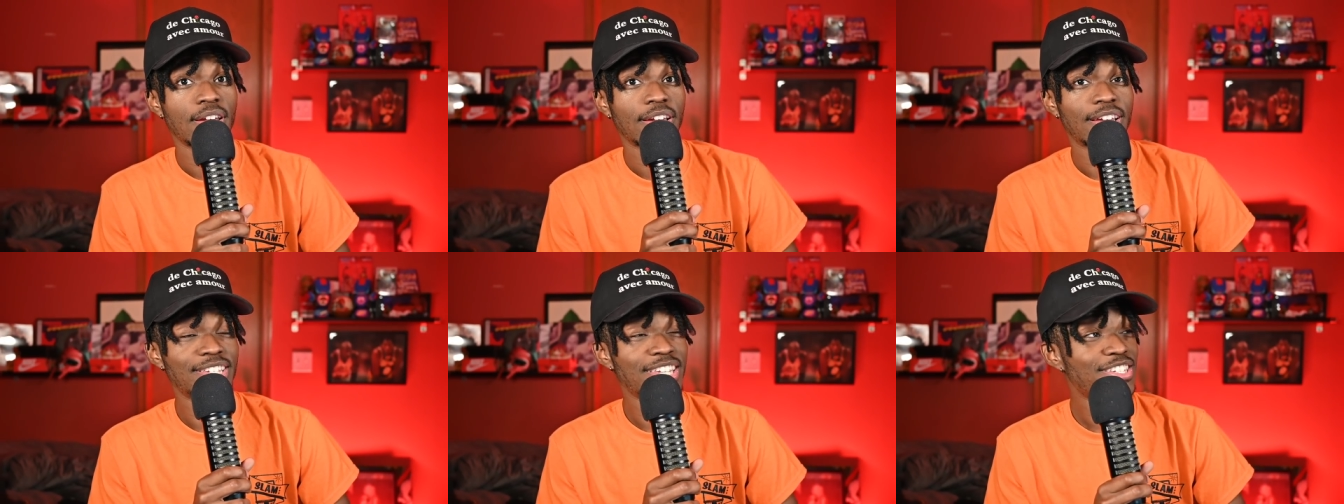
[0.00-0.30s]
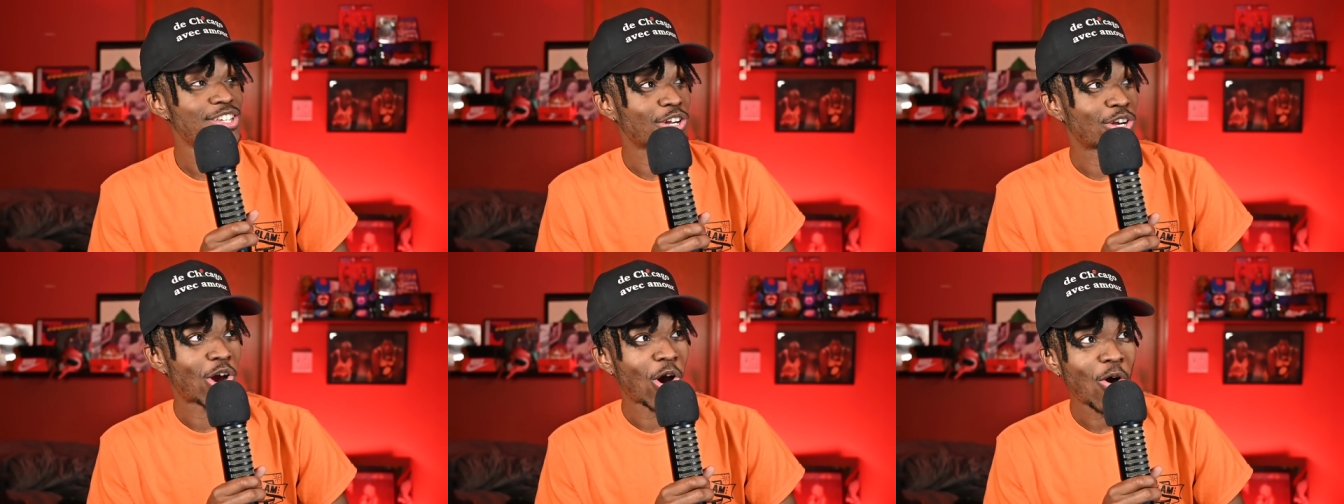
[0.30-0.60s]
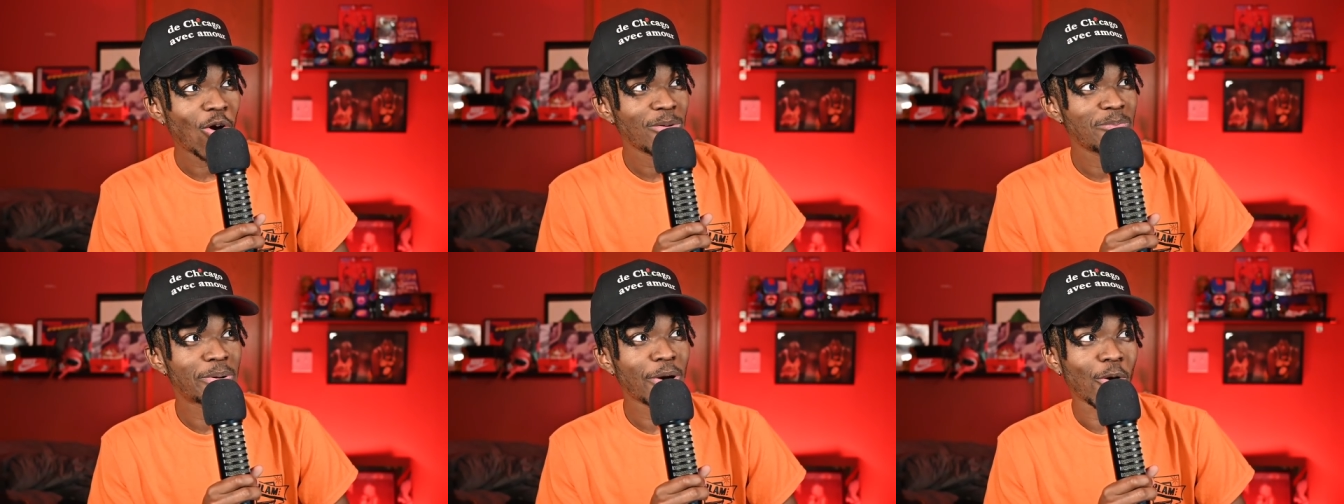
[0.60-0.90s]
Cause he's a
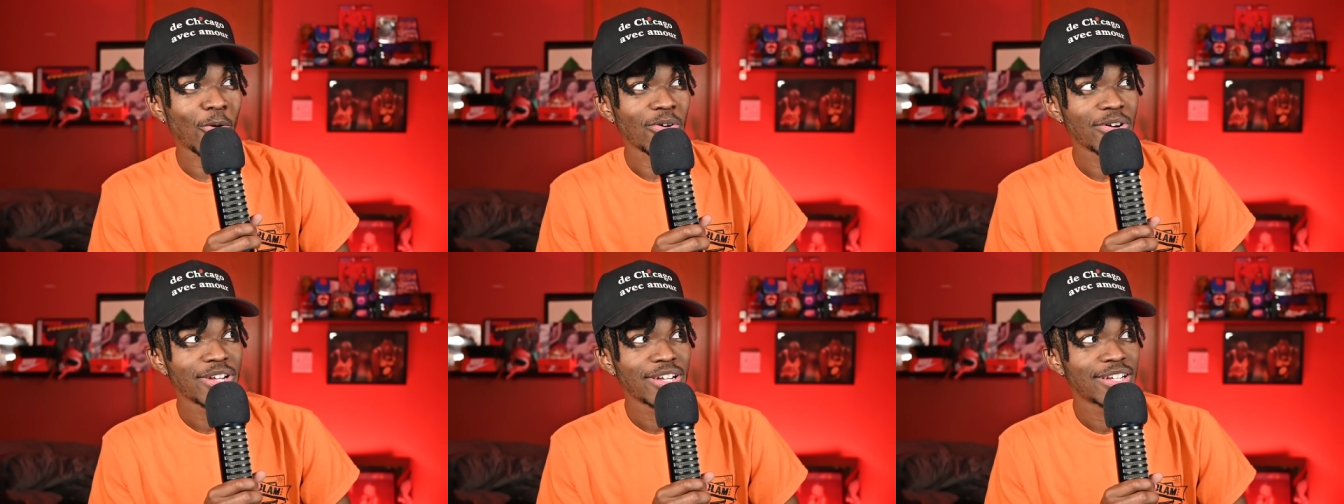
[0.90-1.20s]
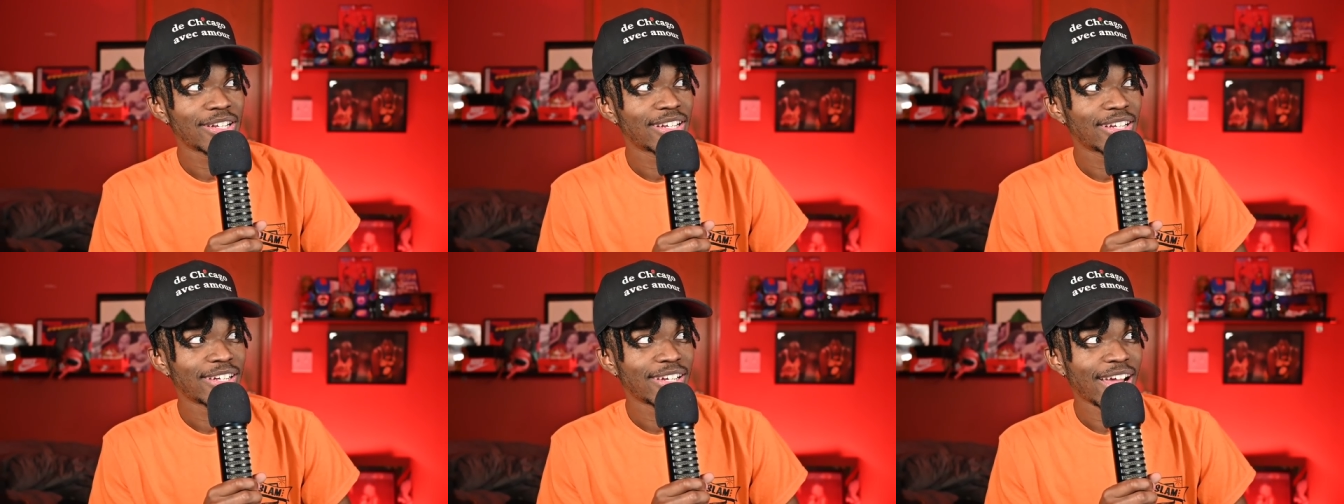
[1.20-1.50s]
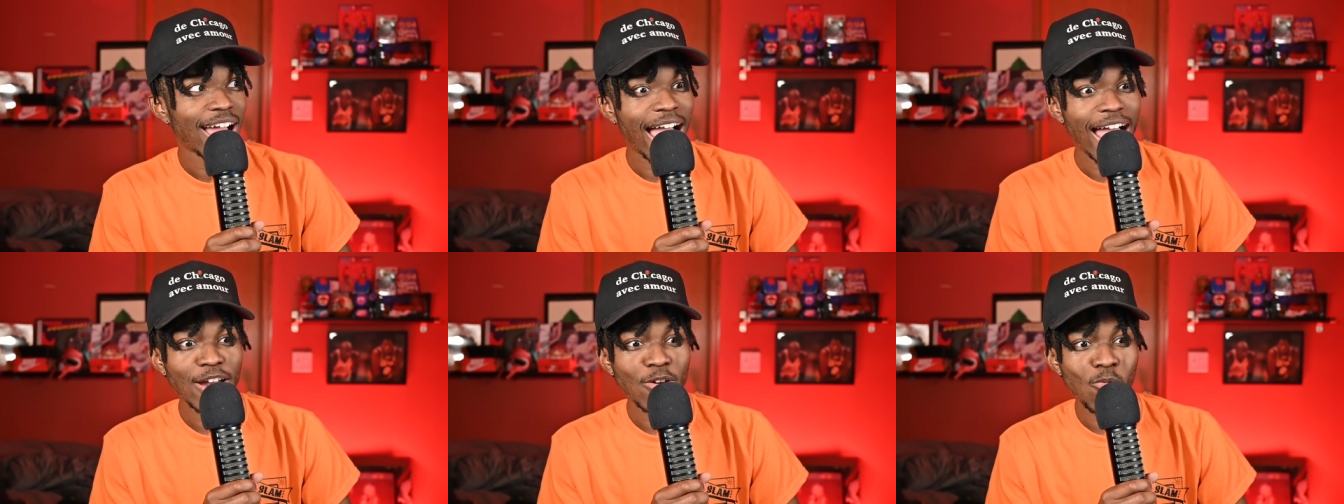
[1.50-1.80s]
guard, bro.
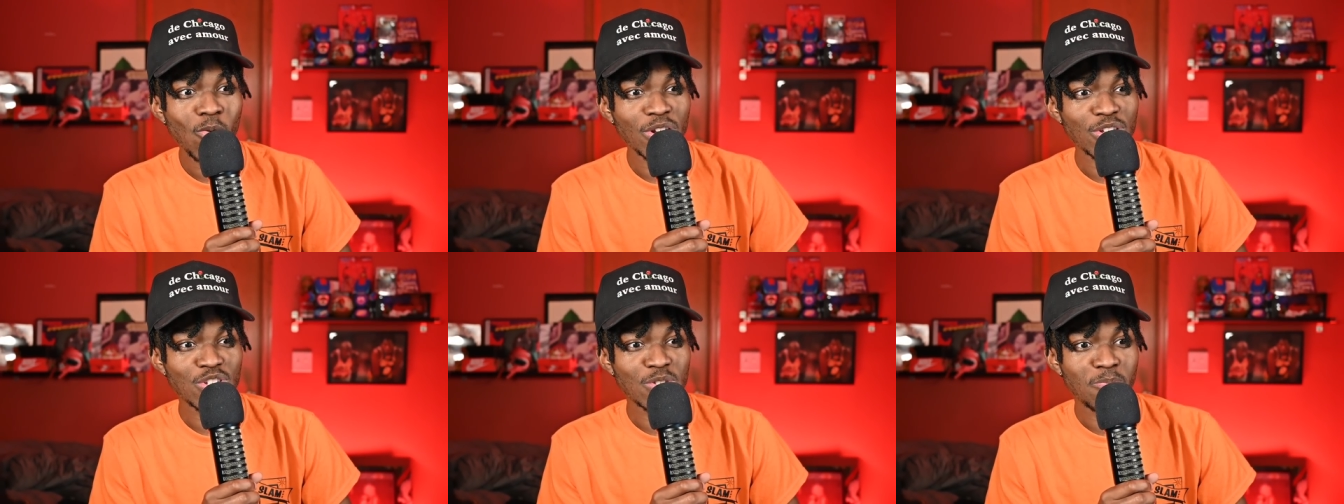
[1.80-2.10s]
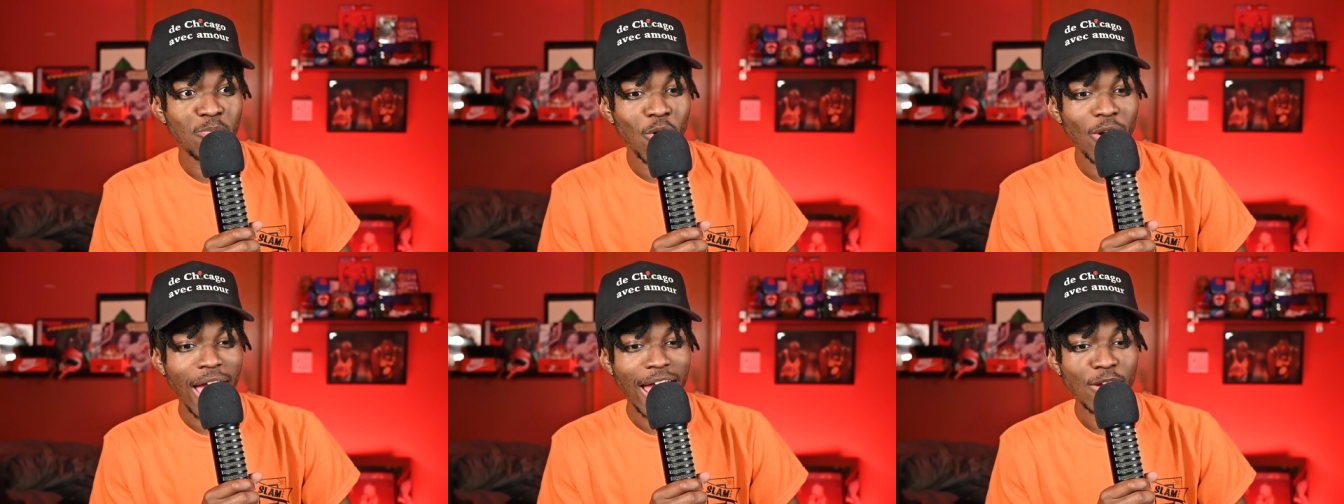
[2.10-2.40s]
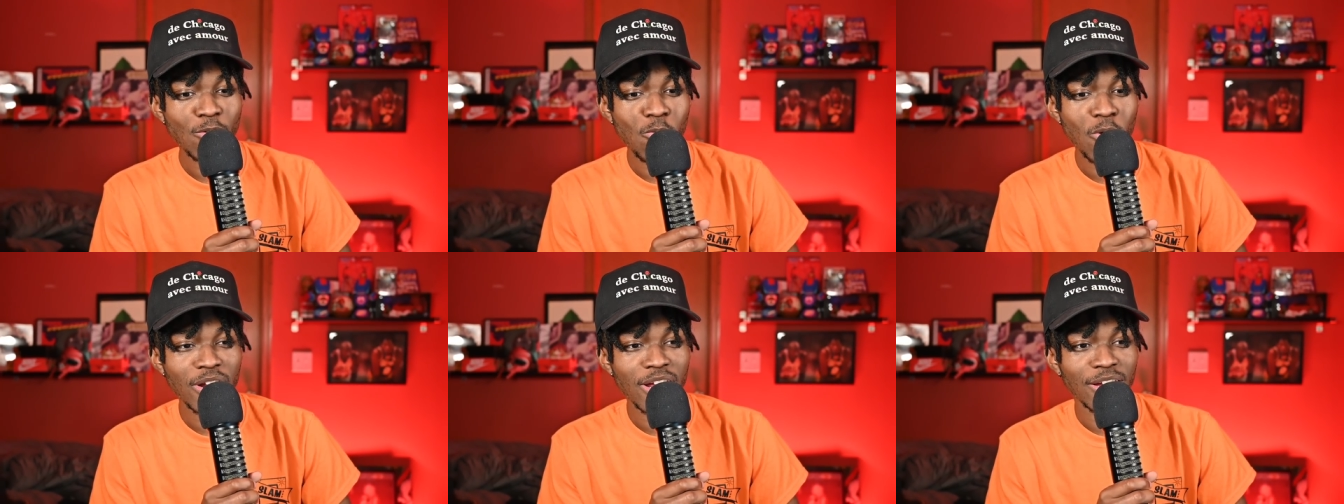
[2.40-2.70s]
I don't want to spoil. I
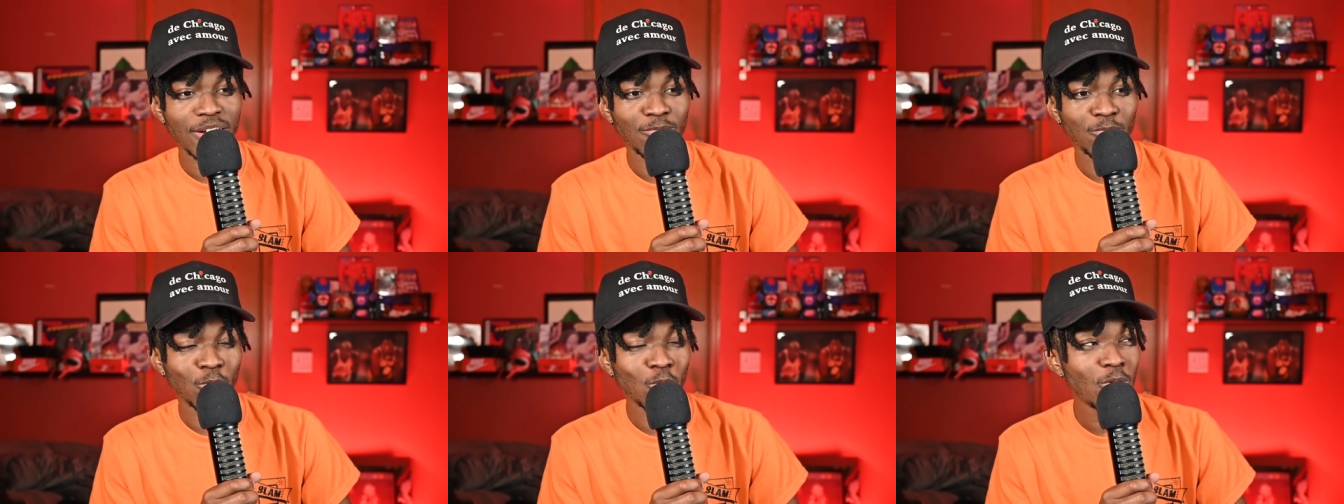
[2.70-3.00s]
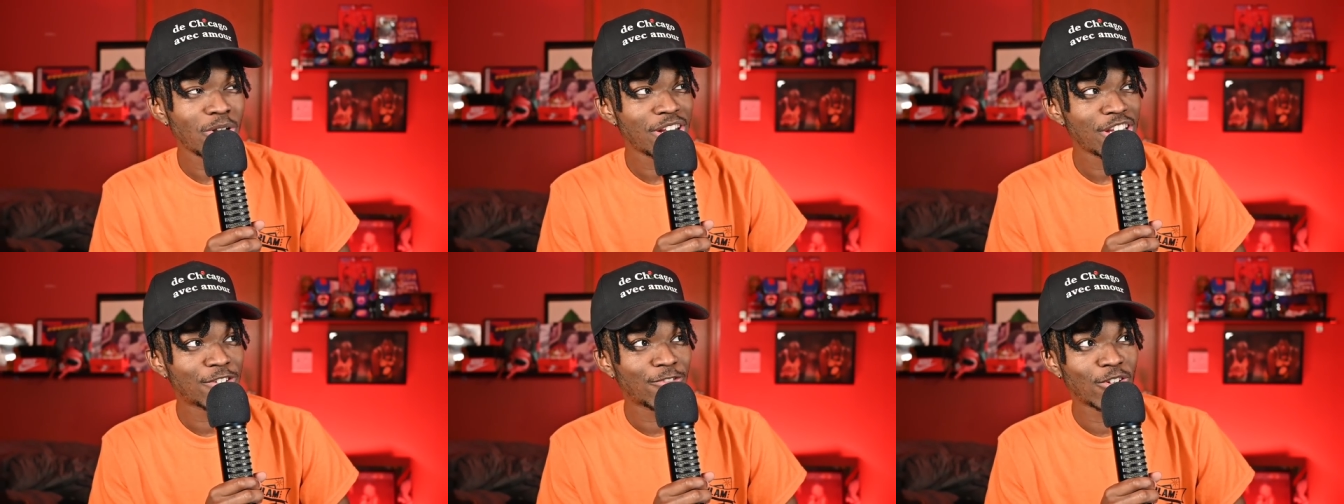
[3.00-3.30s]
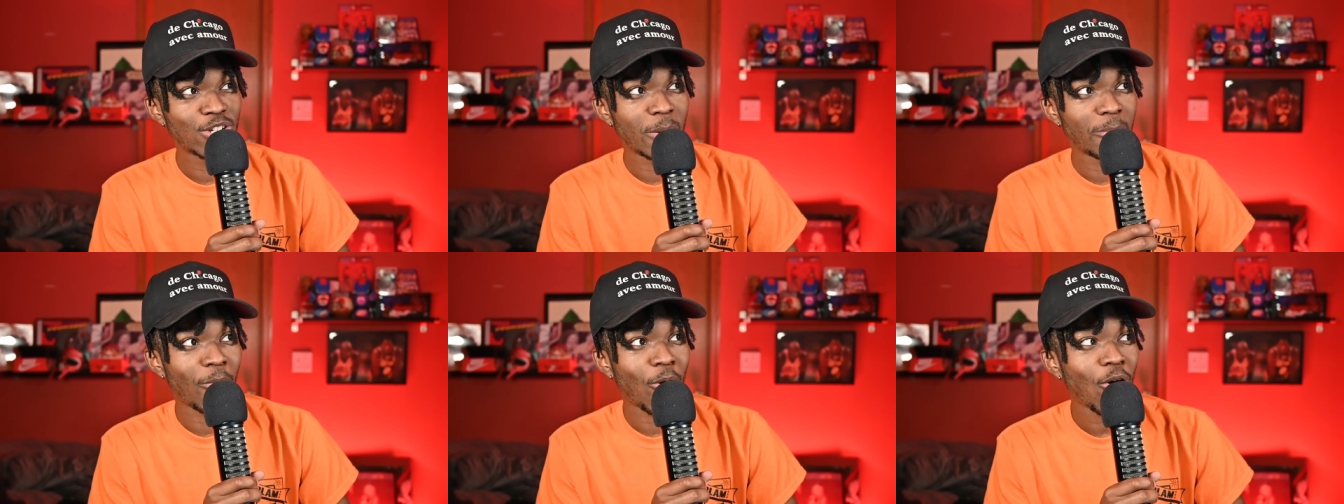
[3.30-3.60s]
don't want to ruin this
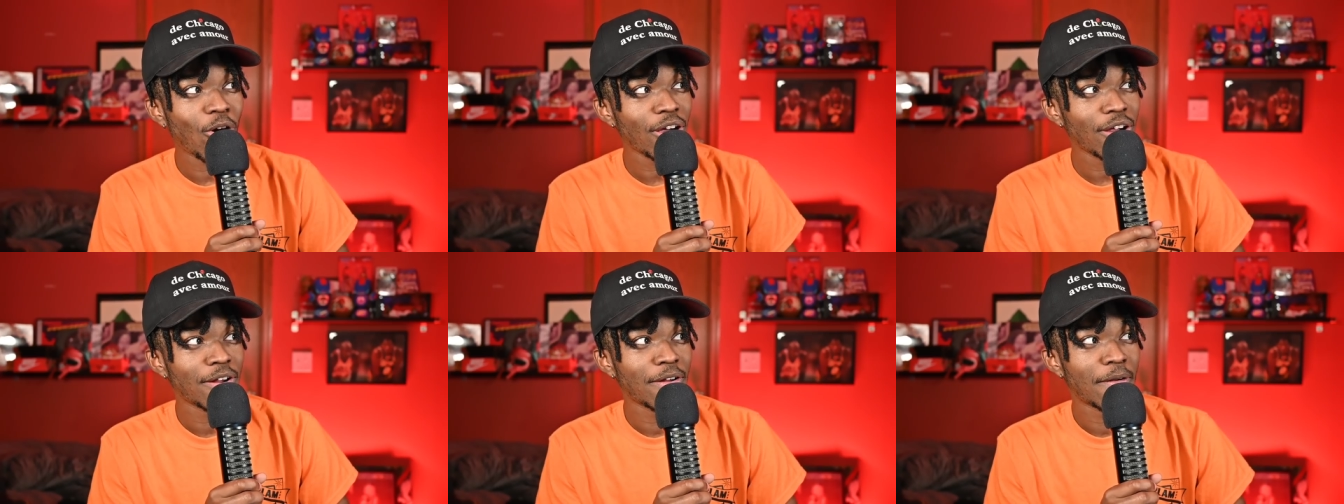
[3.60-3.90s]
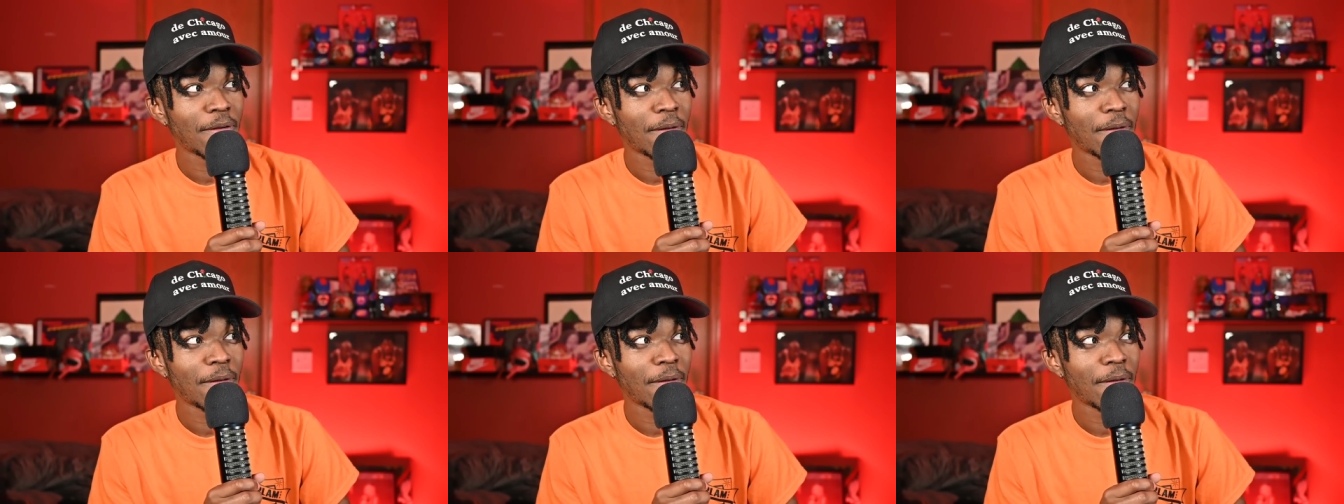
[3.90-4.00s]
for Demar.